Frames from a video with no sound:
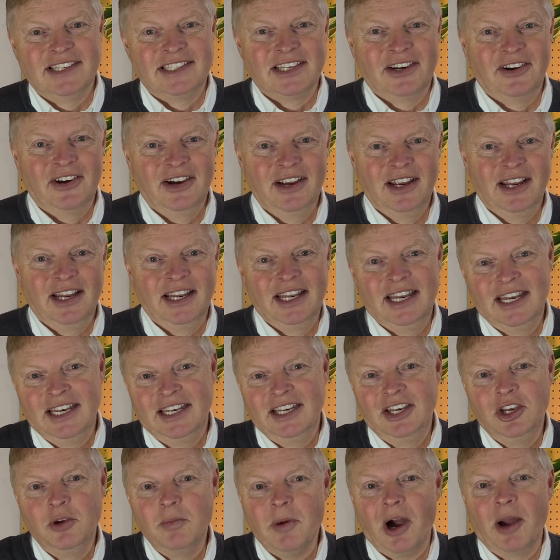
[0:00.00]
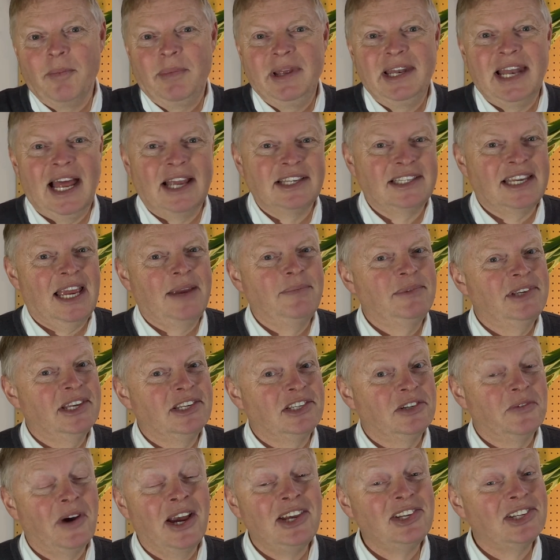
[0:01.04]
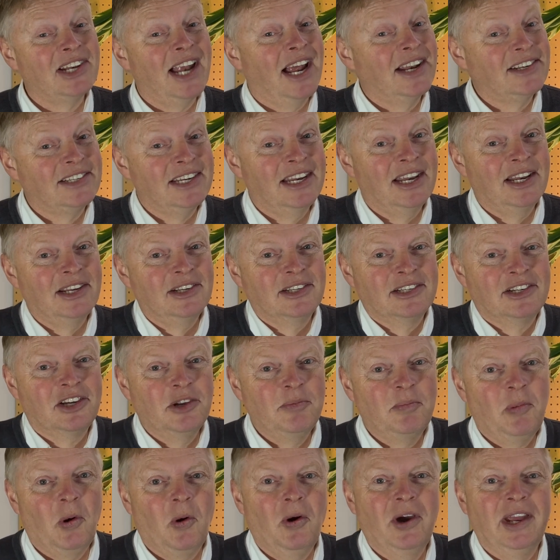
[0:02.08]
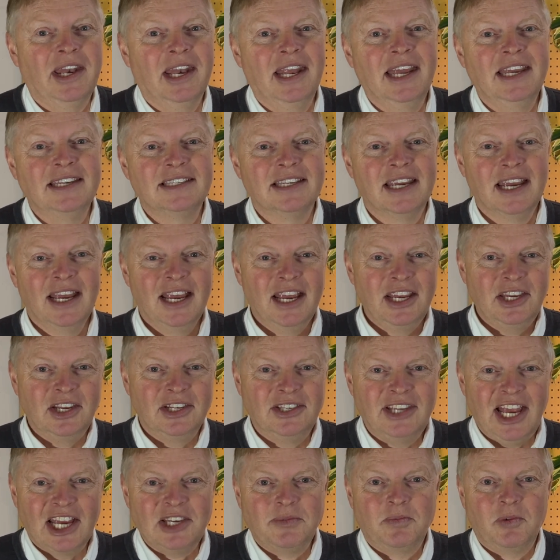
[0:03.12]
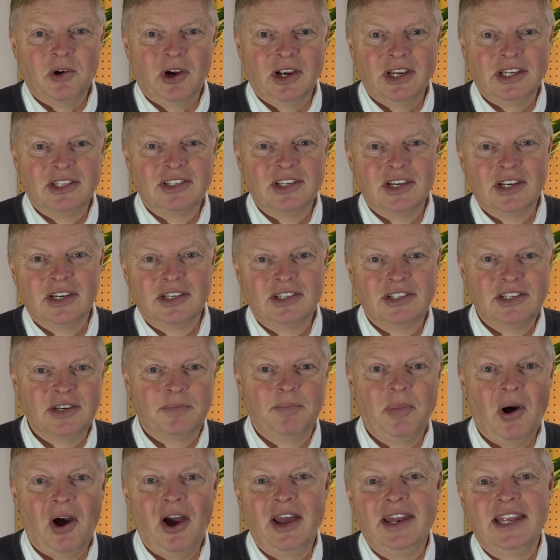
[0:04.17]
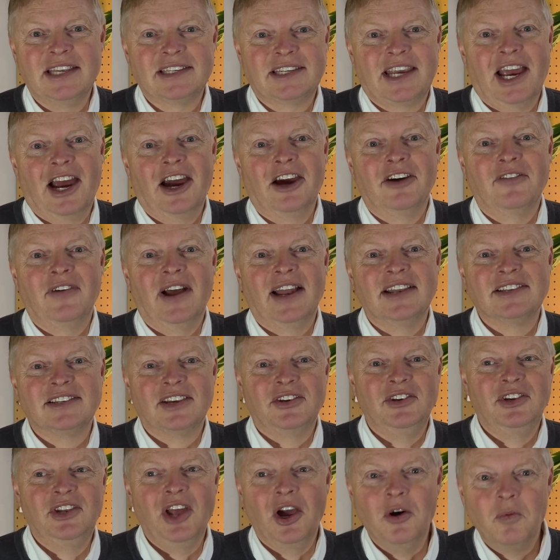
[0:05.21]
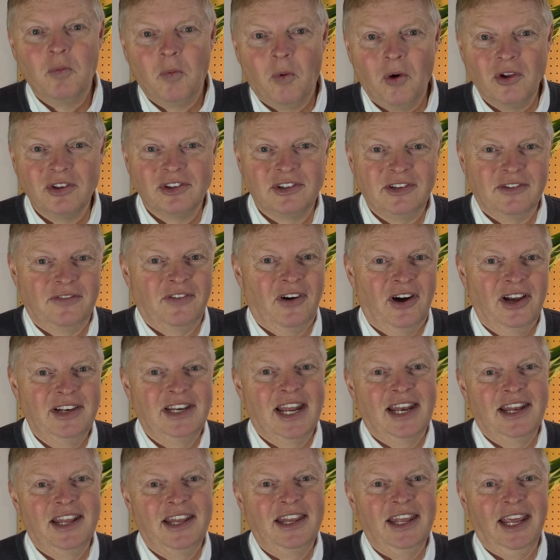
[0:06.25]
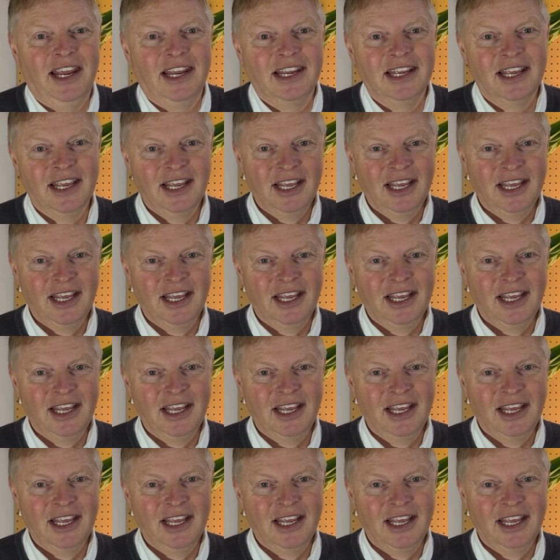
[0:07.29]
So and you might be in that same situation actually. It's a good point, is you're desperate to buy this caravan, so you don't want to find anything.